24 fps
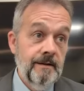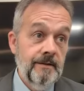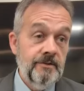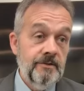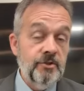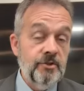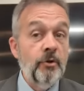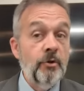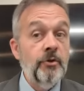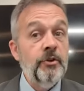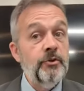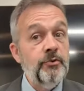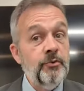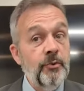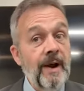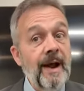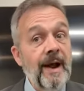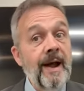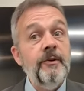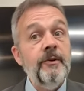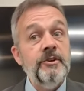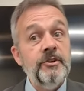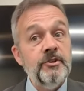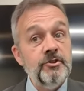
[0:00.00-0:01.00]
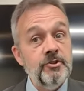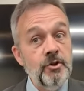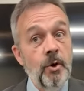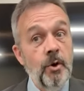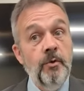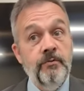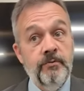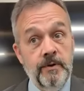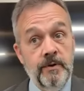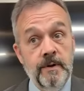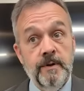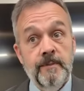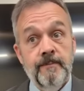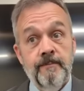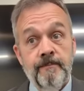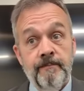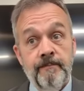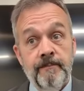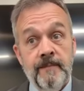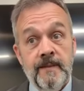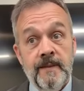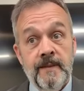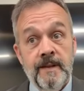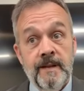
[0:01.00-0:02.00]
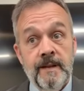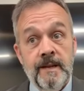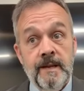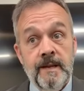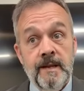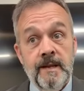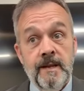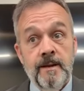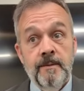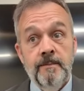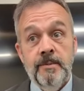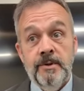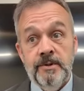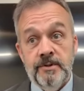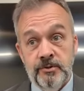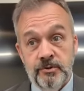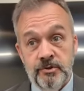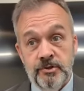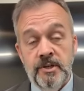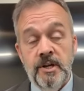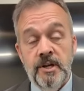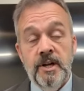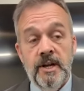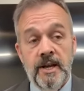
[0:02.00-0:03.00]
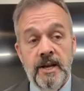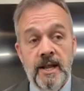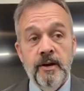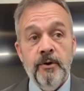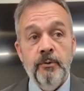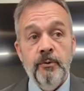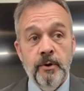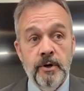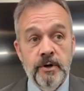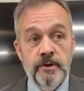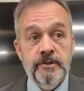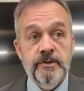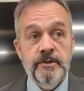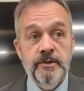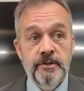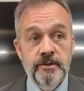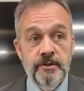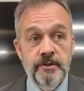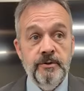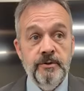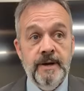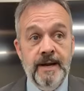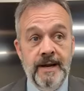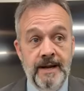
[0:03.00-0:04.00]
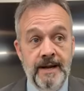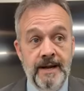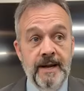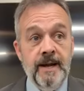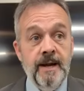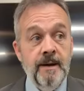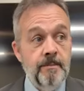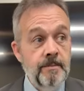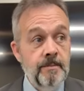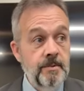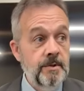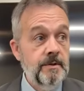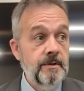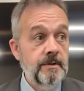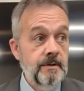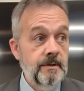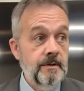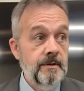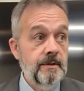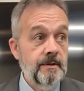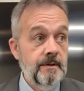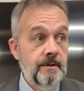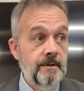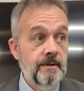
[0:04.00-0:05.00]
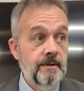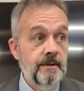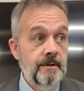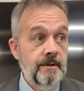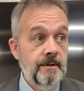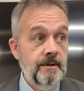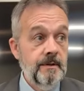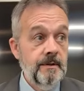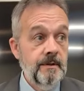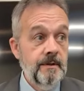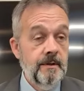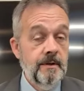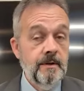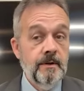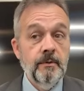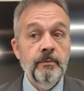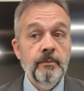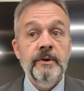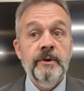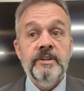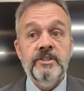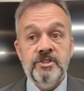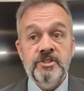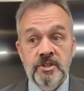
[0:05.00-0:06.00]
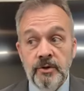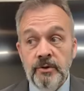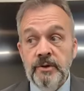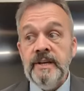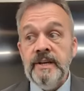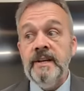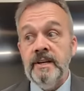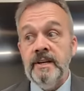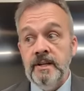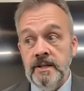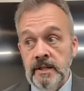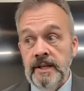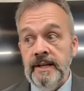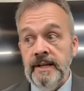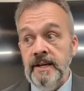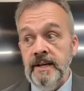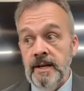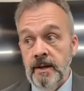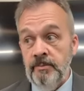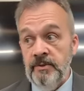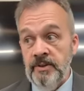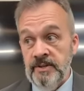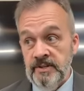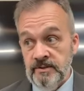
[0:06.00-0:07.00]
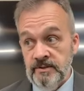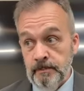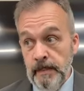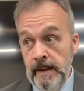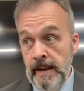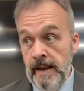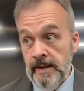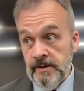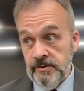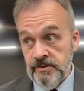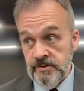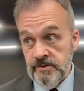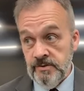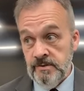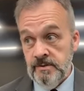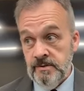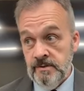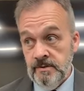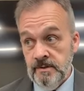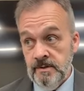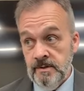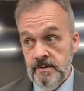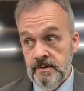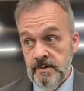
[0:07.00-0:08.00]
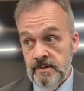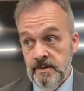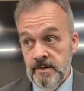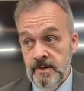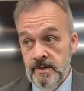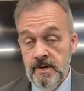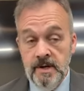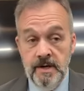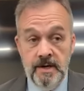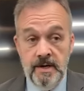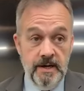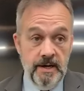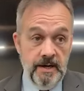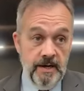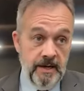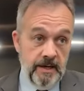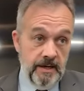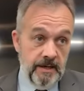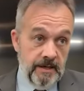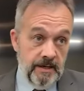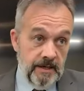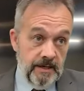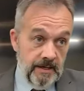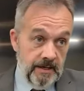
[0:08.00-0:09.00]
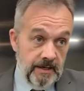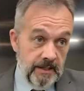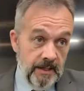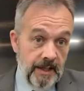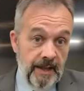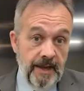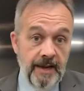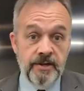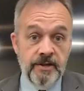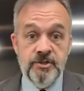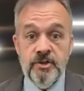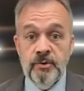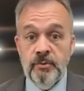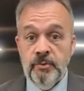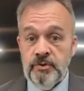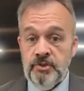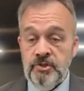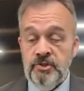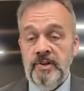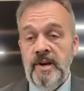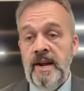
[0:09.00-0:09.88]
So the drought is over, but there's still a lot of work to do, Ahab. We still need to clean up this mess. And Elijah was